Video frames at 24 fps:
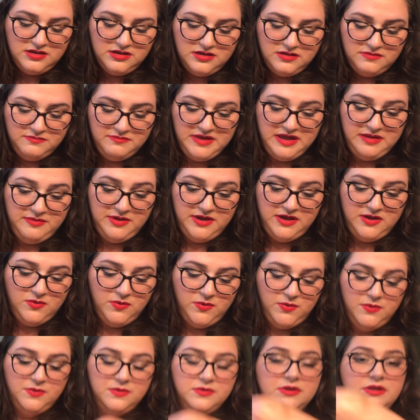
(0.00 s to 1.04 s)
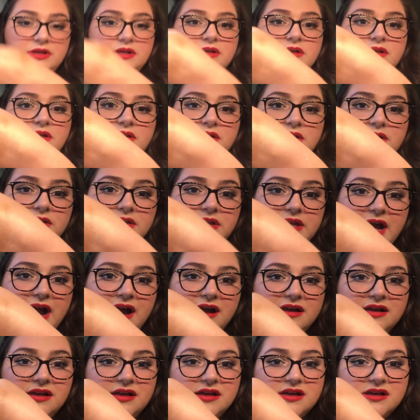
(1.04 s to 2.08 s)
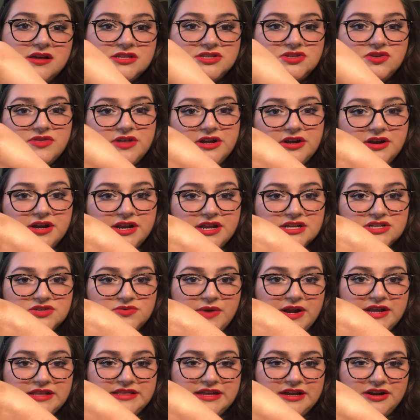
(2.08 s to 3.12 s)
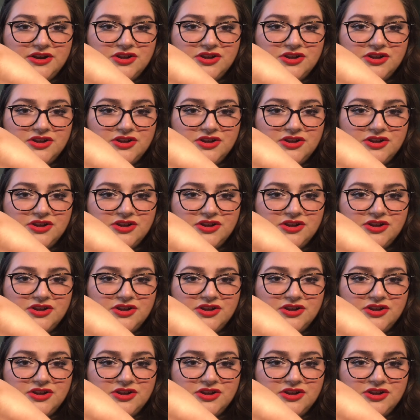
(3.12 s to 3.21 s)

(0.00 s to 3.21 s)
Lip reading: Maybe. Yeah. So there it is right there.